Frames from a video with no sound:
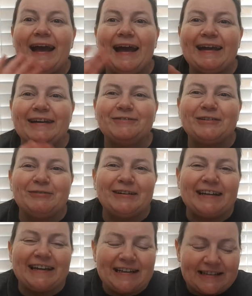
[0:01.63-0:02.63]
Hi
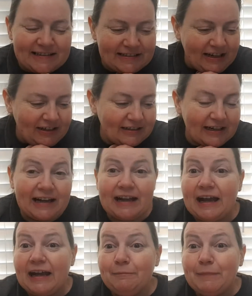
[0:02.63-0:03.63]
everyone, it's Sarah.
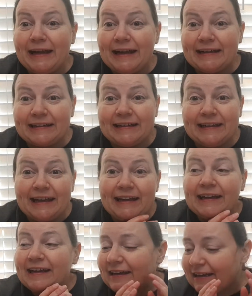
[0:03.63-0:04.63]
I'm back,
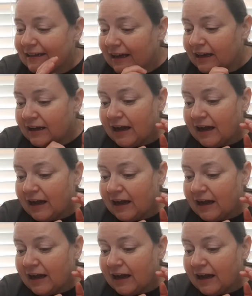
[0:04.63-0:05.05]
yay!